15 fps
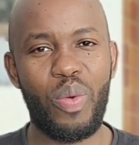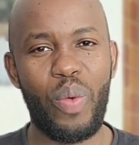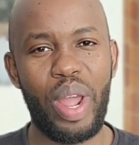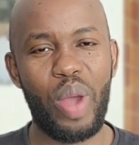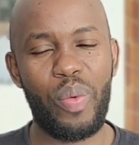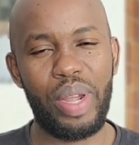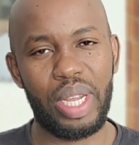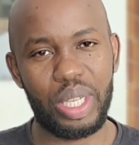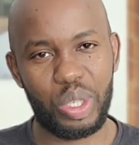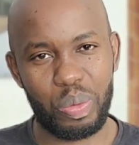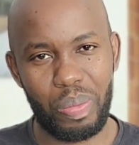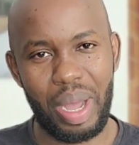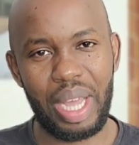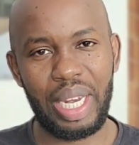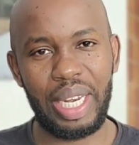where we are
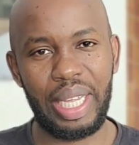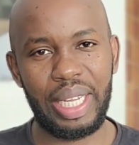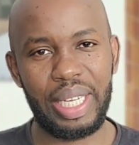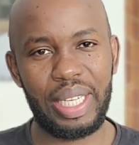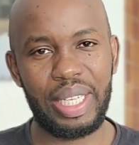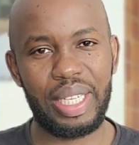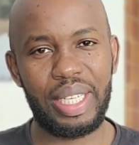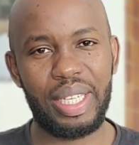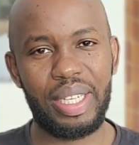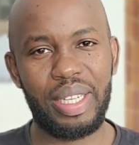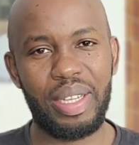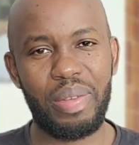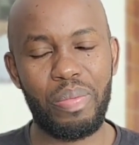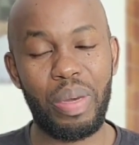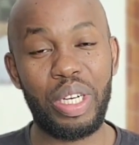smiling,
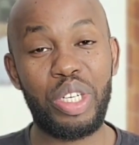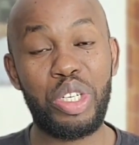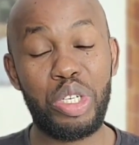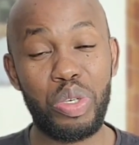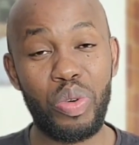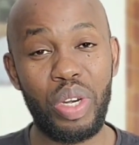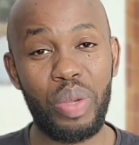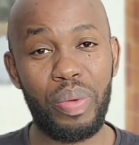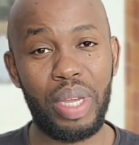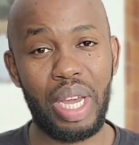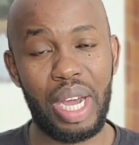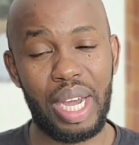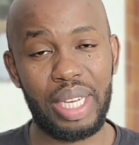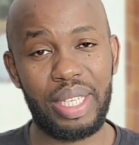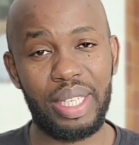but truly we are
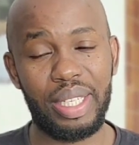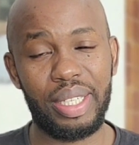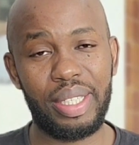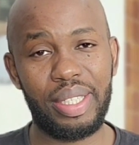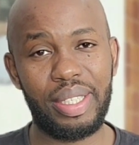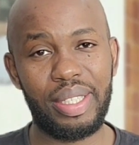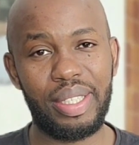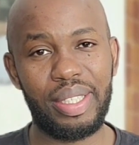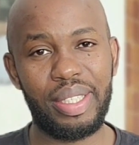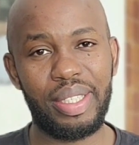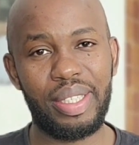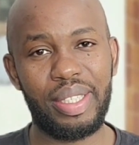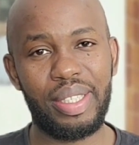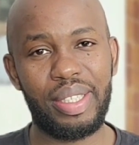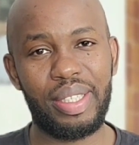hurting.
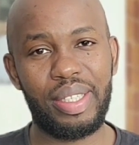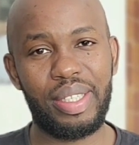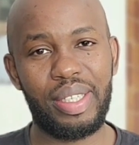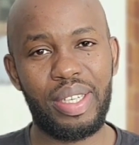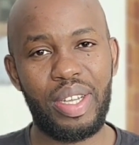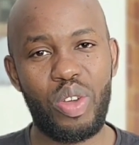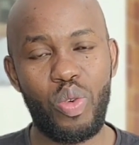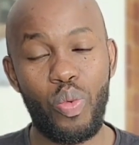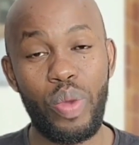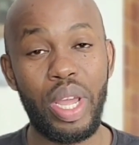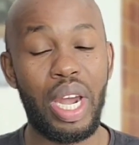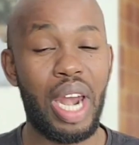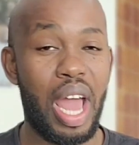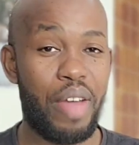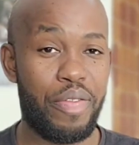We
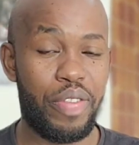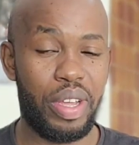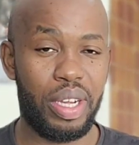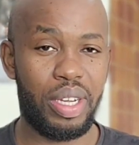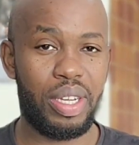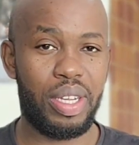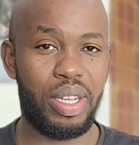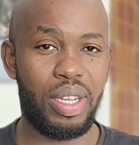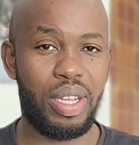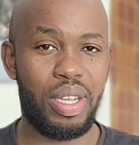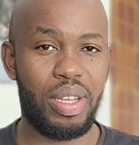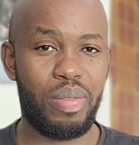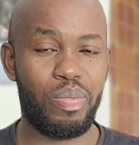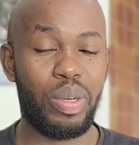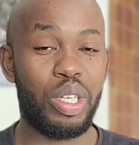are laughing,
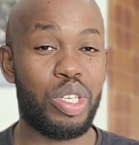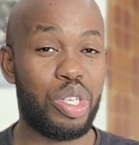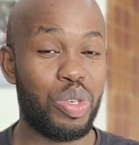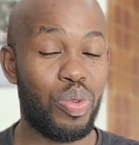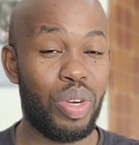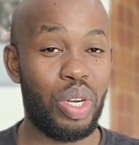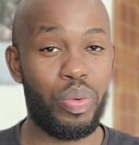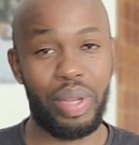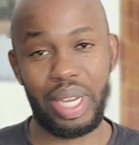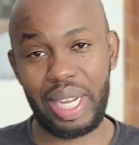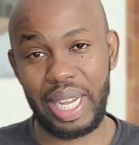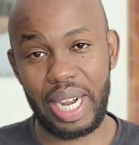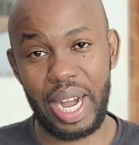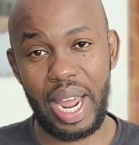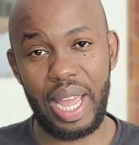but truly we are
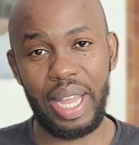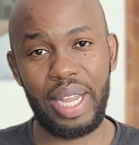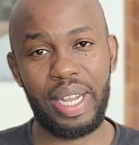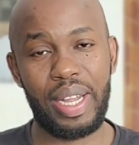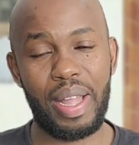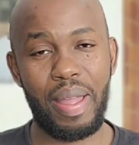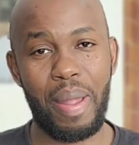crying.